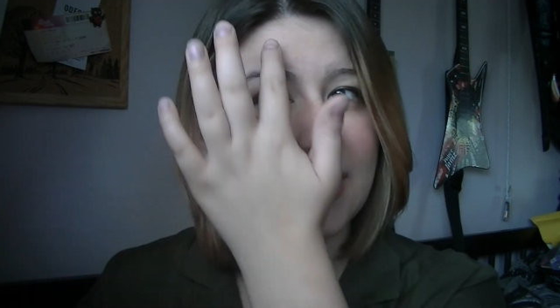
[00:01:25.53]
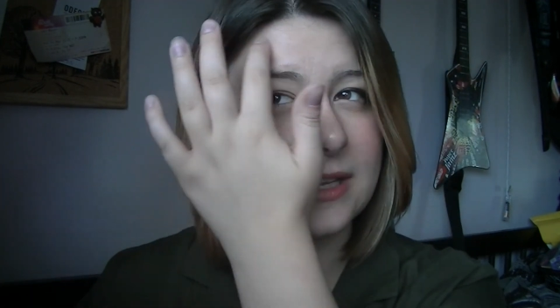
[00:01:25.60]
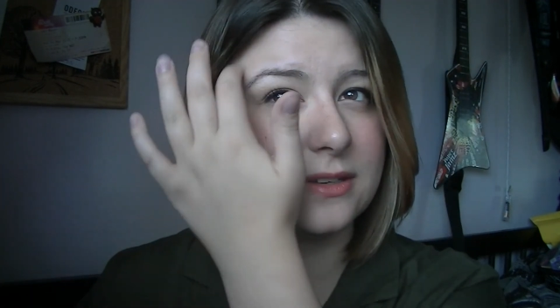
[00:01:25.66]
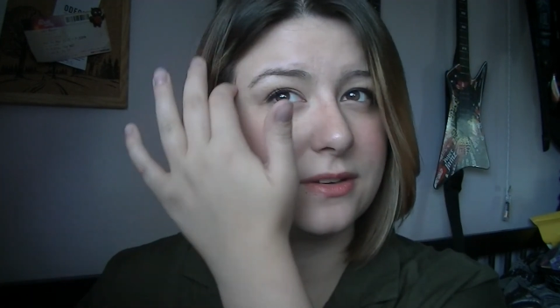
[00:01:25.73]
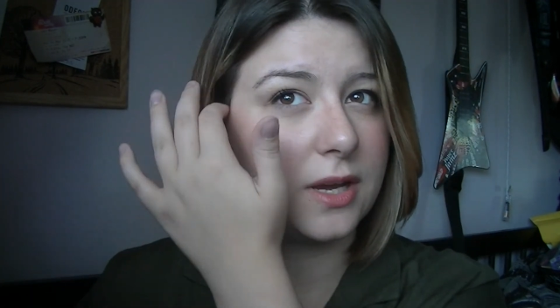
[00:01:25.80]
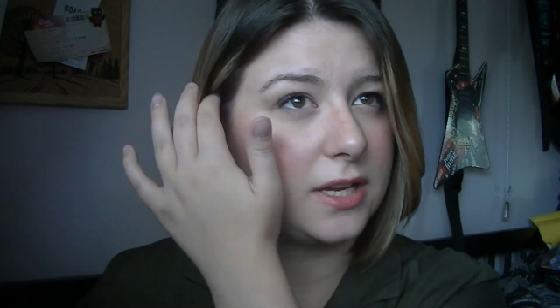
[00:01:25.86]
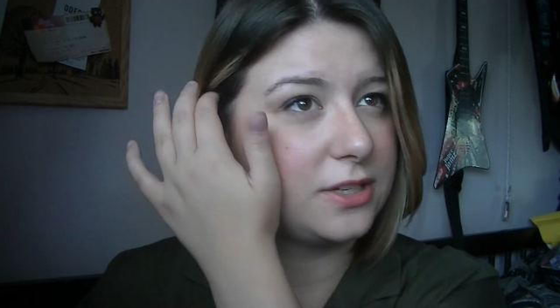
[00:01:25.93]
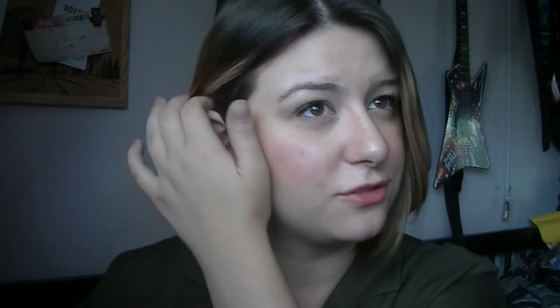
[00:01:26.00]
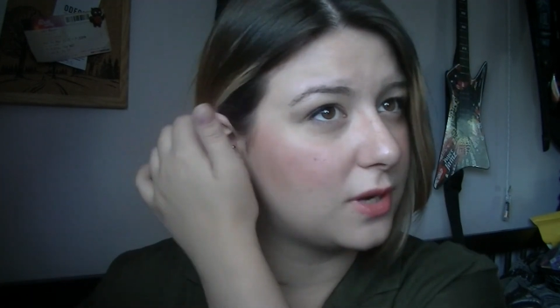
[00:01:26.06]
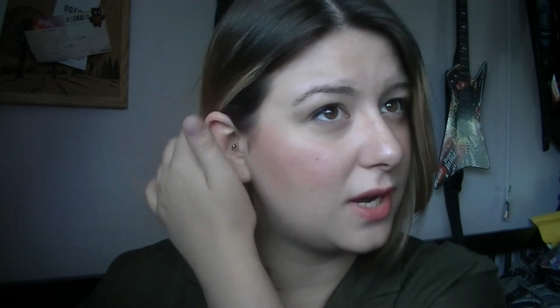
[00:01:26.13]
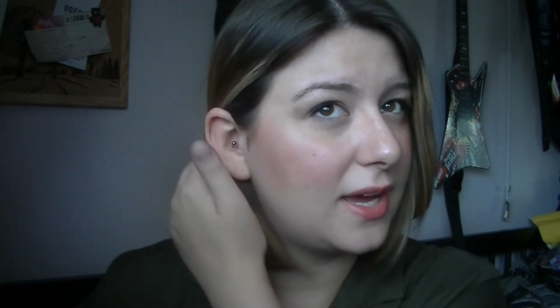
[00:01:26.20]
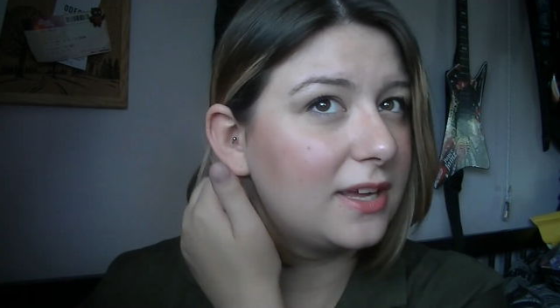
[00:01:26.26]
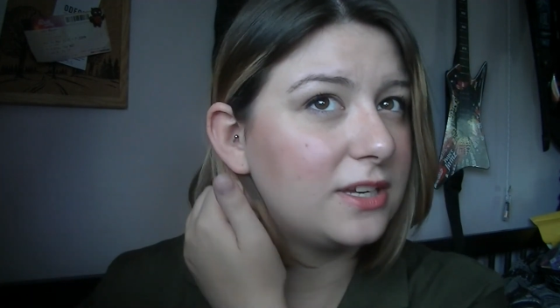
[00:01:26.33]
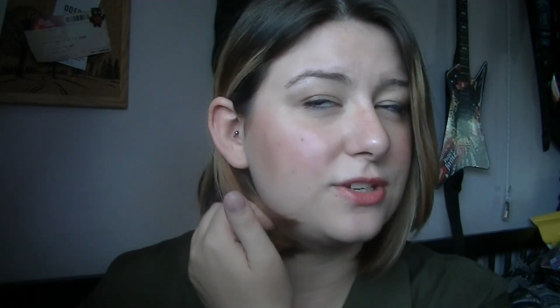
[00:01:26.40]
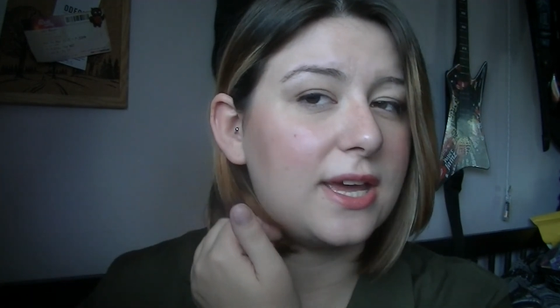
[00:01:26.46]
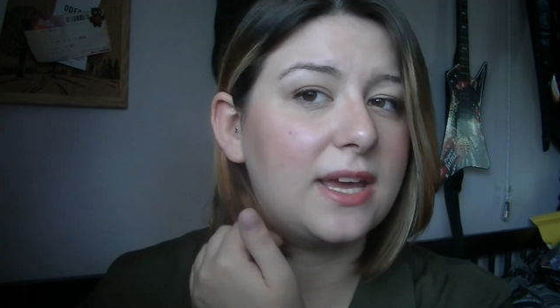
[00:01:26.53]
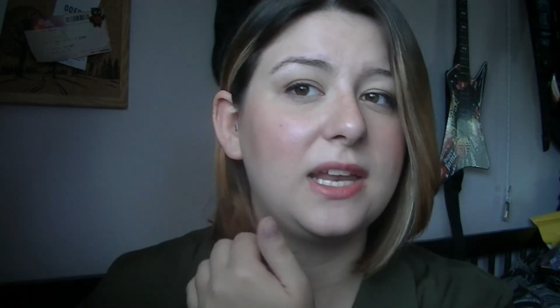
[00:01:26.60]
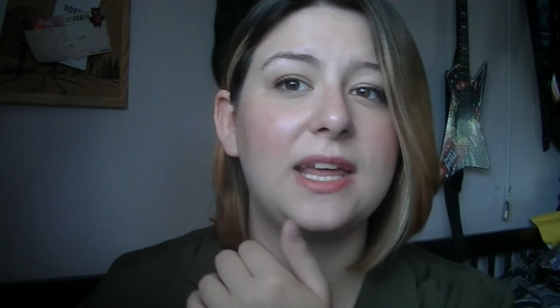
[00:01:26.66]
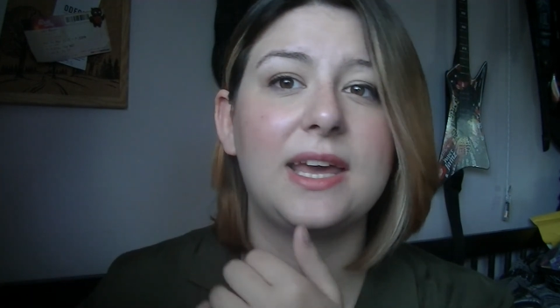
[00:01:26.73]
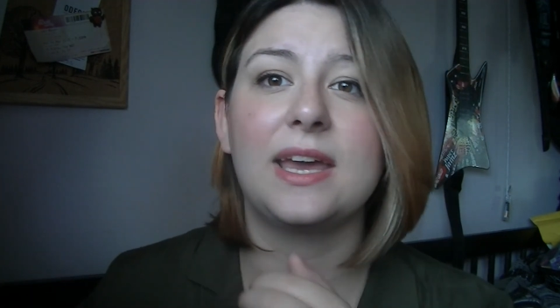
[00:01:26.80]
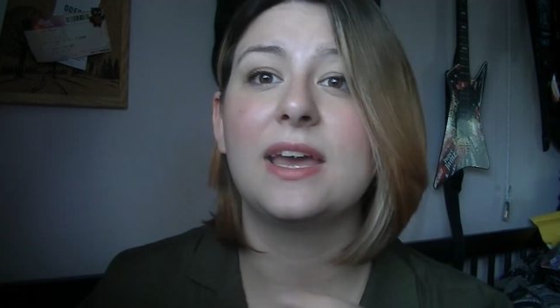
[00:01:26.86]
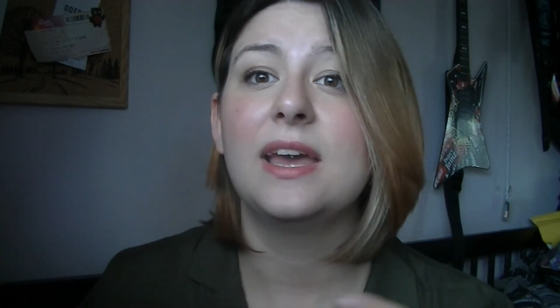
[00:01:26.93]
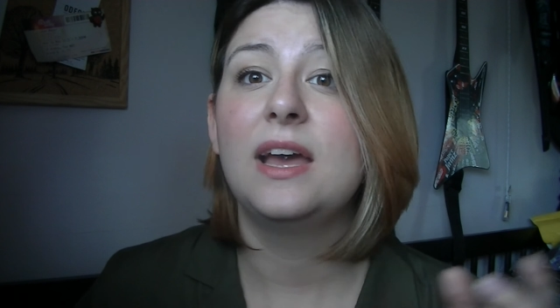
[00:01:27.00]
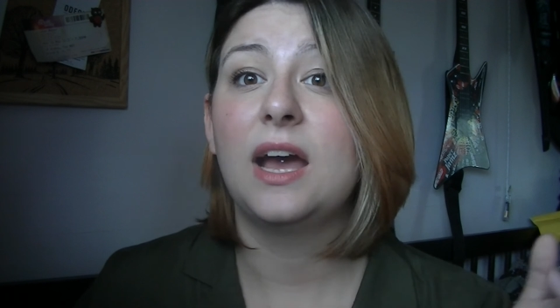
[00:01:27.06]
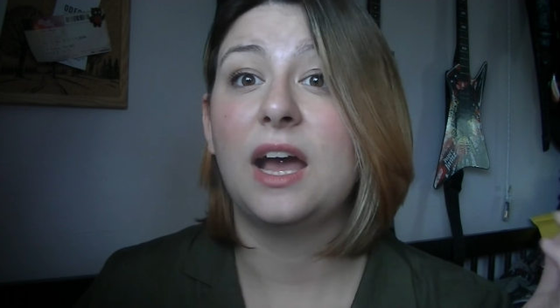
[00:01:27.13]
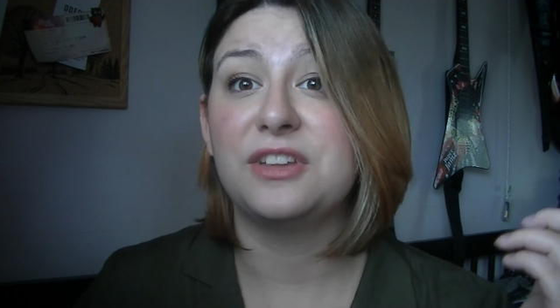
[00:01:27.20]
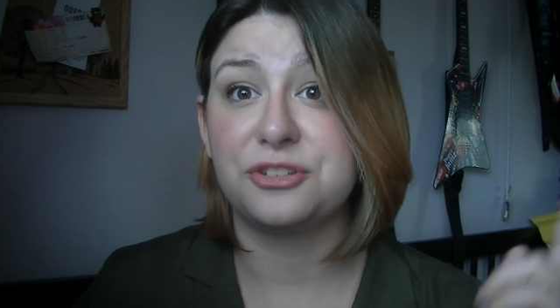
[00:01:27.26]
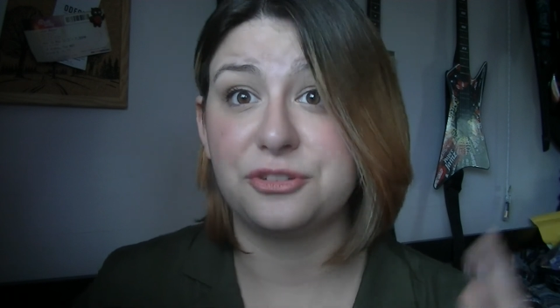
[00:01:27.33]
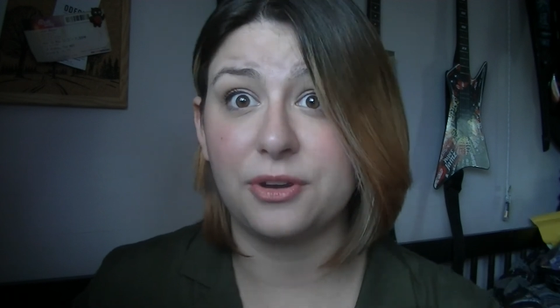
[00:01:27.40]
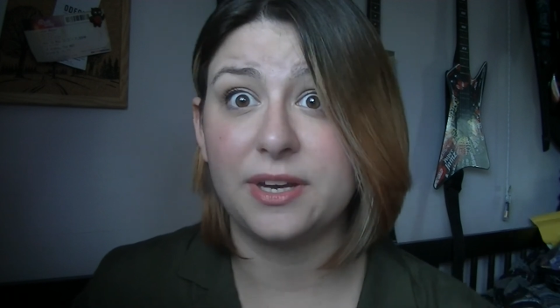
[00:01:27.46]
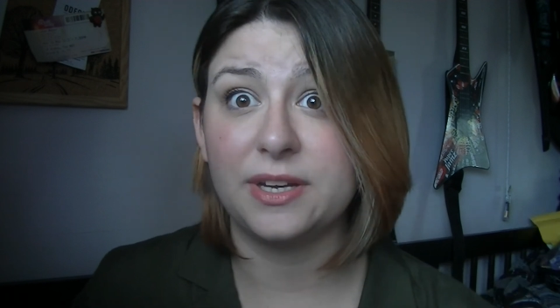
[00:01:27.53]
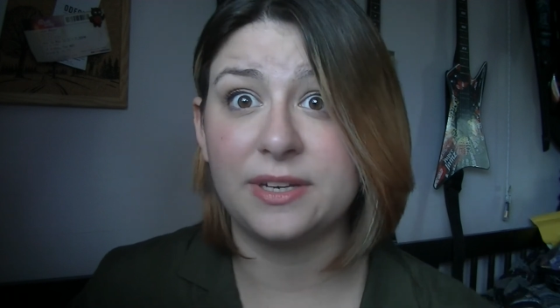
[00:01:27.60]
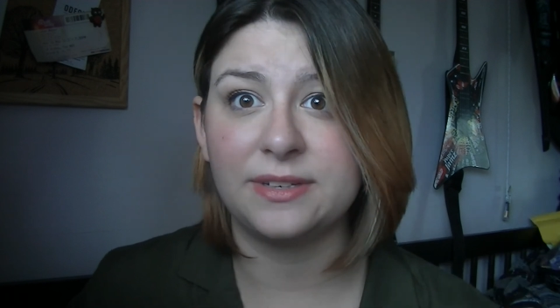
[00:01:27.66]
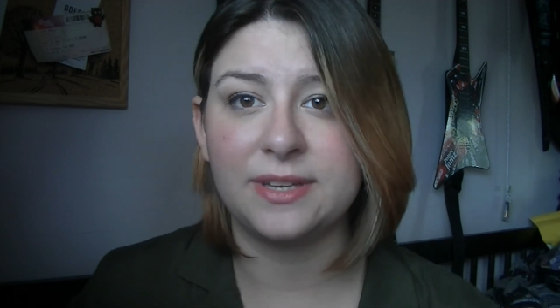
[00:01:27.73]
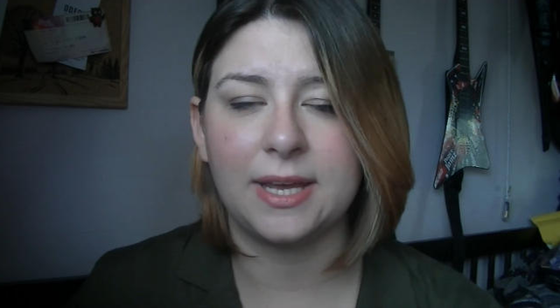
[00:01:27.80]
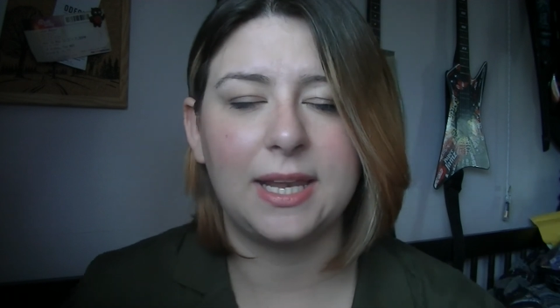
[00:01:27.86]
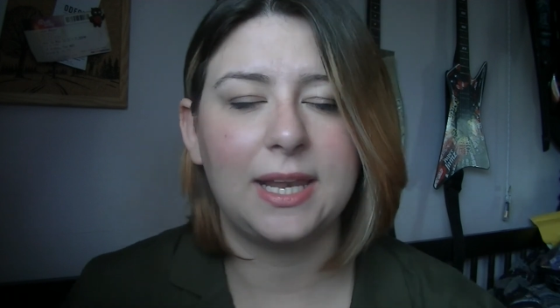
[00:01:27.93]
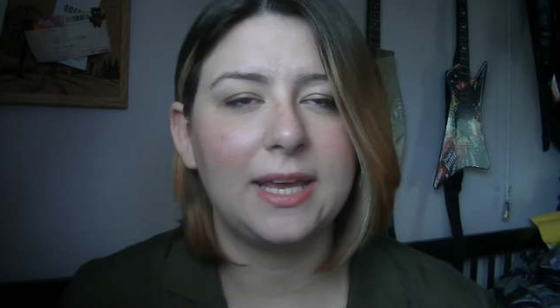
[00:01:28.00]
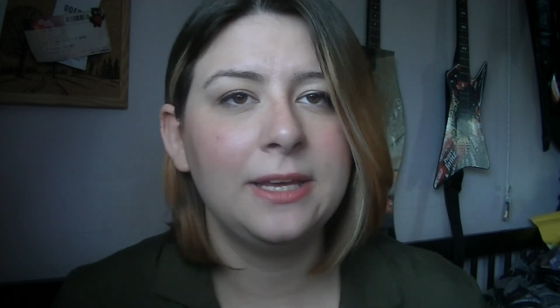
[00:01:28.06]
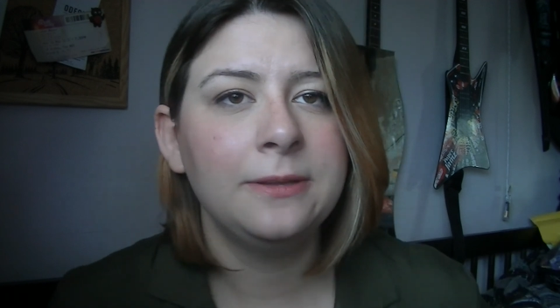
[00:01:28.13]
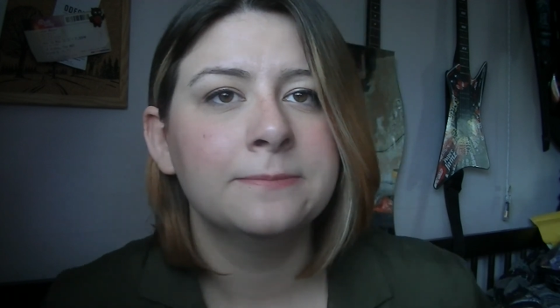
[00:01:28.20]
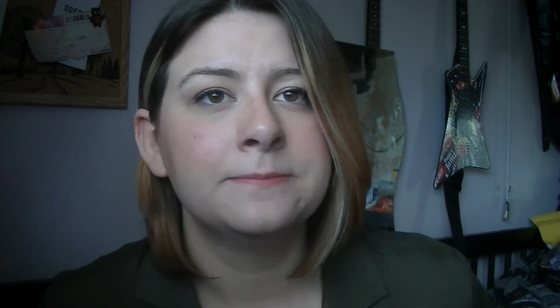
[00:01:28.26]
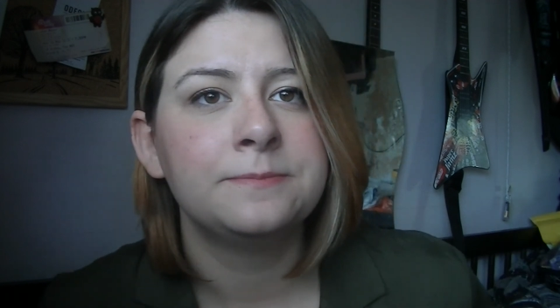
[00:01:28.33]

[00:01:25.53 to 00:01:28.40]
and I dry it daily and straighten it daily,